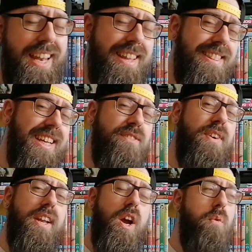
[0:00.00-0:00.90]
and in this
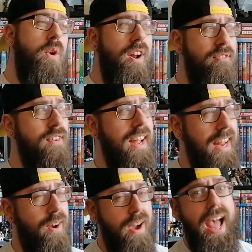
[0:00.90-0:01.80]
video we're going to
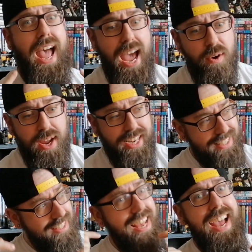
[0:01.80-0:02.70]
find out how
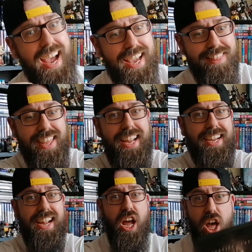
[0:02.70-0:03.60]
ace I
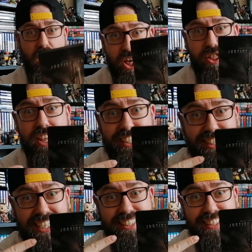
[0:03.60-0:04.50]
think
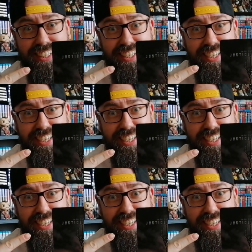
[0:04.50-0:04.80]
this is.